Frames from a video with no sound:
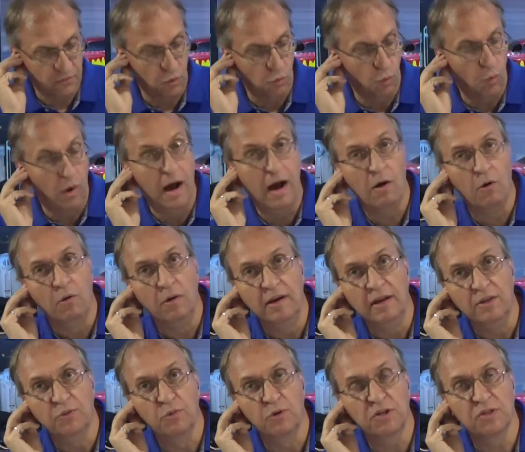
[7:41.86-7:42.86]
Wow,
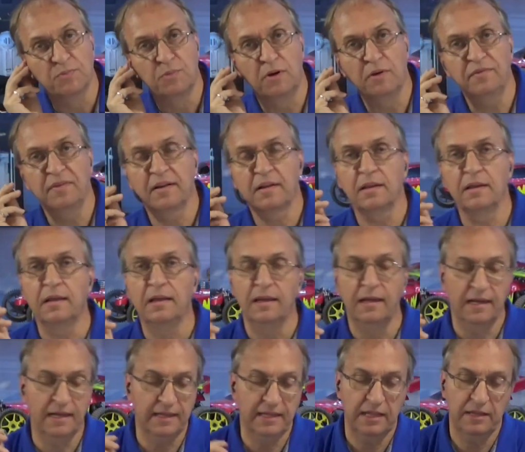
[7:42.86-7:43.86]
it works perfectly.
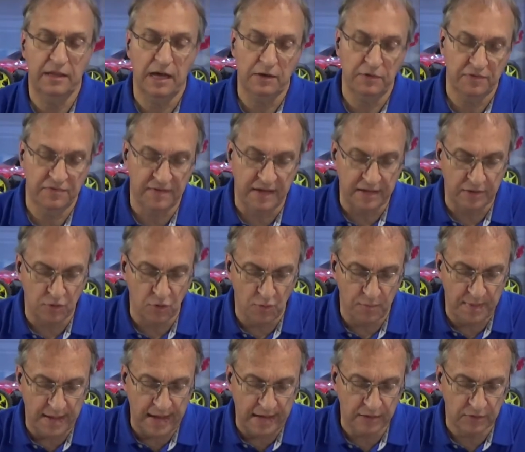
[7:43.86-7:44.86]
And then now if I go
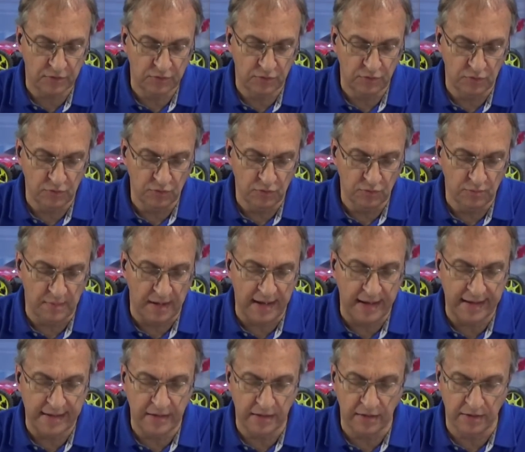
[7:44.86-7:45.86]
back to my